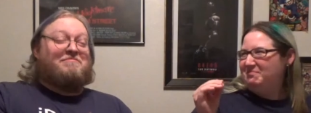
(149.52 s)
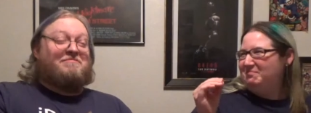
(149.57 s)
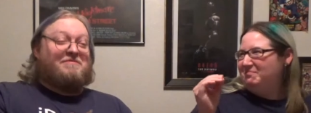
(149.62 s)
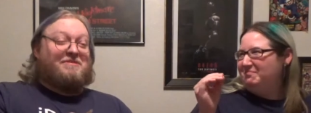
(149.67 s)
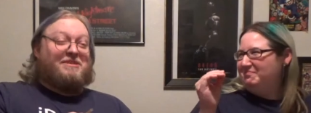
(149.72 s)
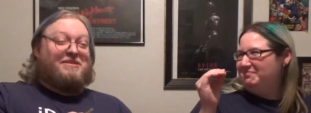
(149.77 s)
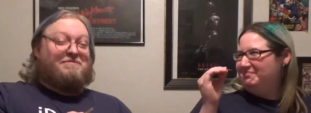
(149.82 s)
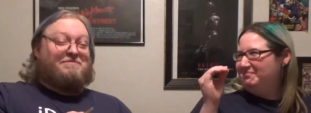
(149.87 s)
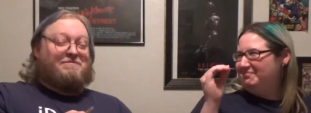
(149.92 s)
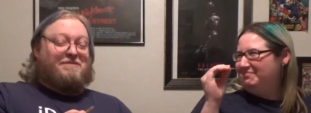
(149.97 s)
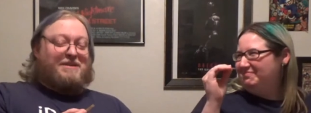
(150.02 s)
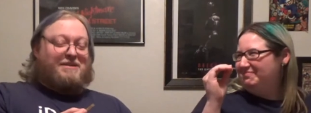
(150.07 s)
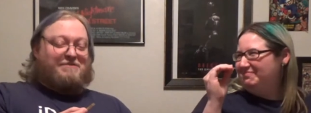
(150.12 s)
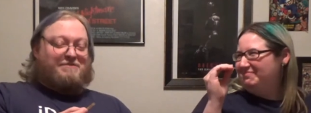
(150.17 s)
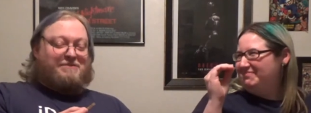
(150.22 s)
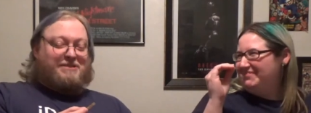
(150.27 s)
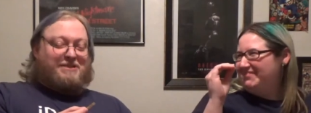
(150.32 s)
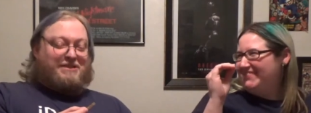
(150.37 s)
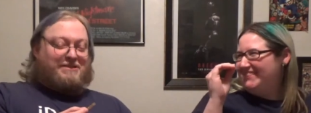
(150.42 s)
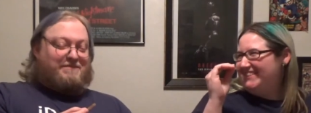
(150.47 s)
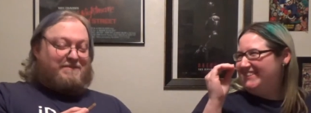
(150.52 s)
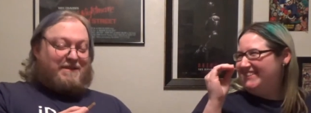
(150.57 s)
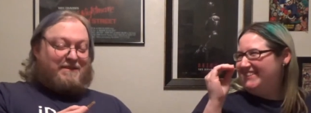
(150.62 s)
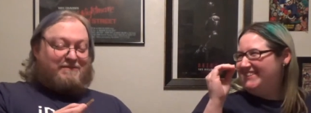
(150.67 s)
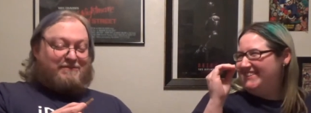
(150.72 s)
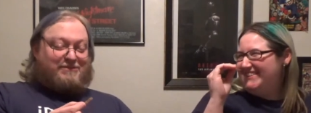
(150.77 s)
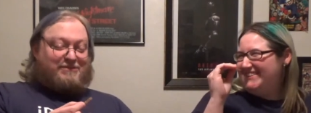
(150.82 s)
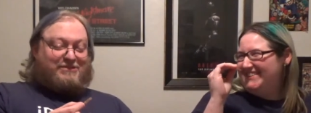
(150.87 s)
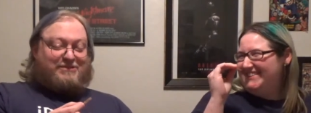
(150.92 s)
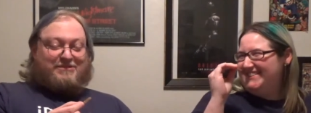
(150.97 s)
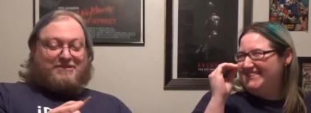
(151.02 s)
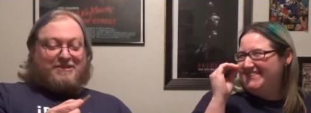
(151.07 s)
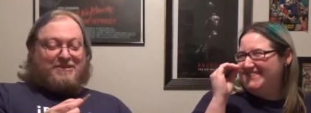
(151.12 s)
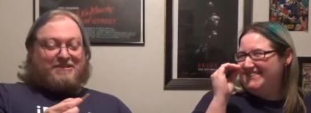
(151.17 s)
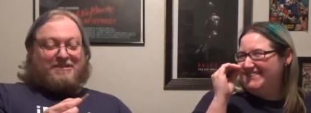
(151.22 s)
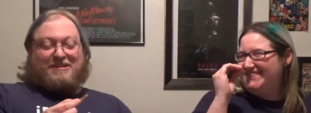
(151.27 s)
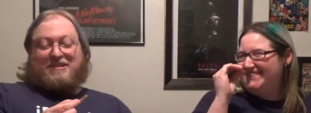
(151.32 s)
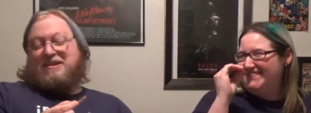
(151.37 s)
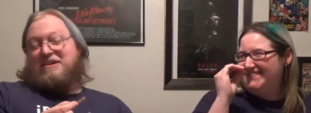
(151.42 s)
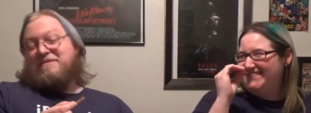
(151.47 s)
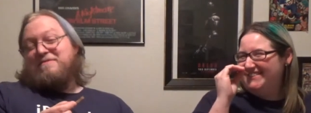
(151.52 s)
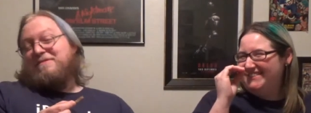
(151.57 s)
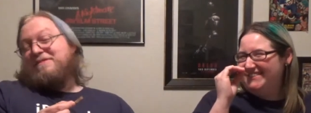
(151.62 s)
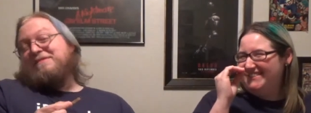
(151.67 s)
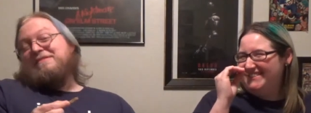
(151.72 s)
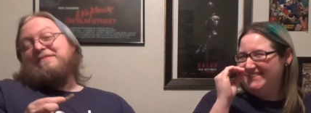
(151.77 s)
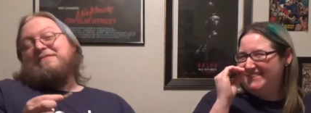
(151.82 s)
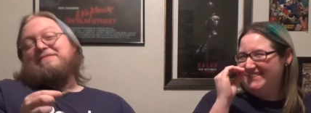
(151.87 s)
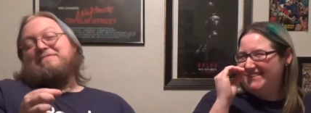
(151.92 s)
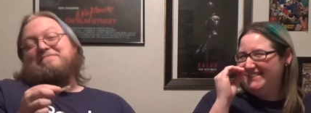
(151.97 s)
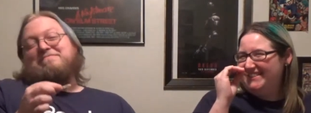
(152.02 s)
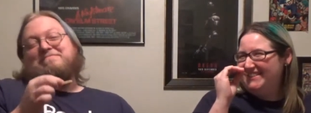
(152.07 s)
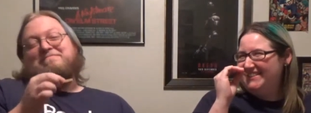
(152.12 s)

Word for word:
Speaker 1: Well, bums up. I would knock it here, but. Uh...